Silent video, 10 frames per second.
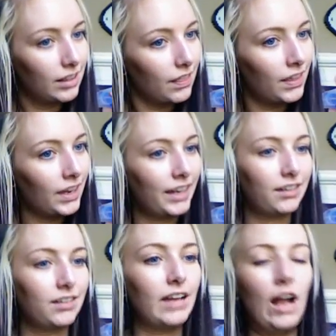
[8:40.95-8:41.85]
that I
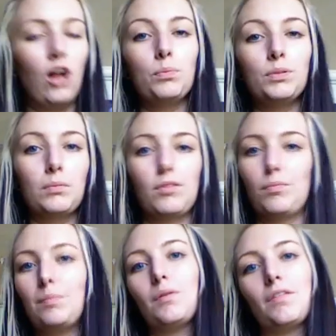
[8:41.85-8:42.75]
could help some of the
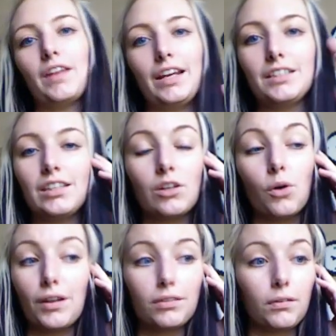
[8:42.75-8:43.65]
people that I see
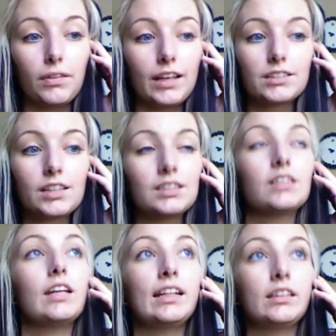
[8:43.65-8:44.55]
going through things, because
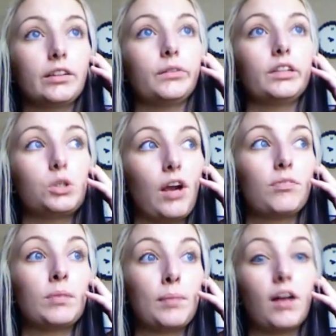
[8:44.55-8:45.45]
it literally drives
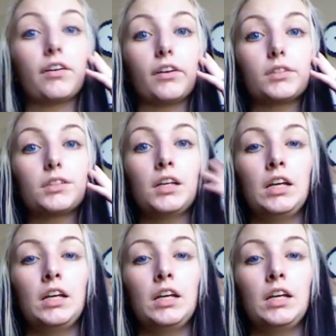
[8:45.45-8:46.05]
me bonkers